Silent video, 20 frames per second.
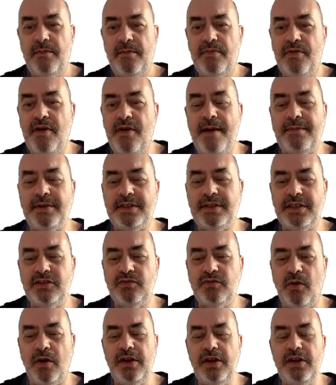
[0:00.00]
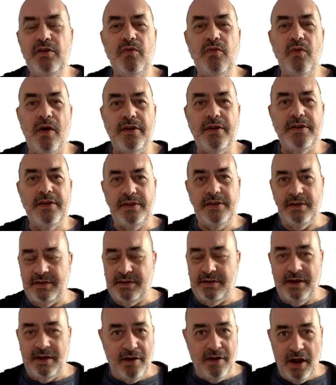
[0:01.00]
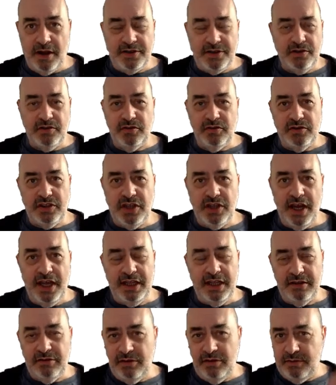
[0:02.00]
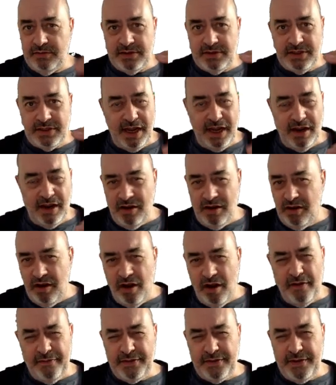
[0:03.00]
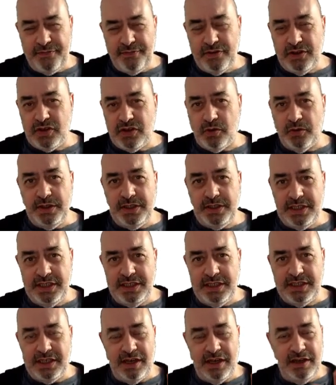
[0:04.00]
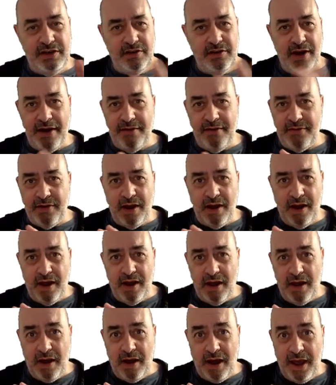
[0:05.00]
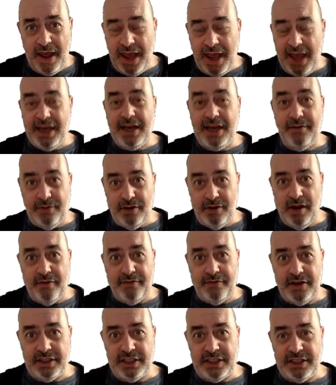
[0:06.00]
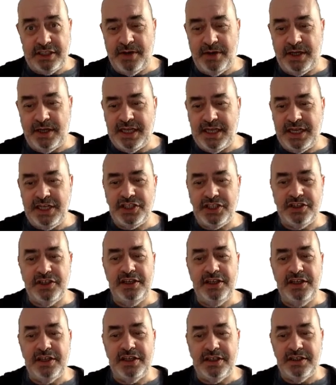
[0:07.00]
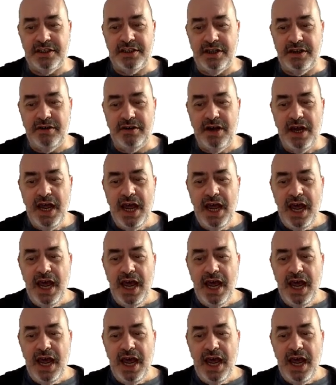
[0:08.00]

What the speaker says: parameters, what you want, an article title, you set a lot of different choices, and you have a heck of a lot of customization that you can do.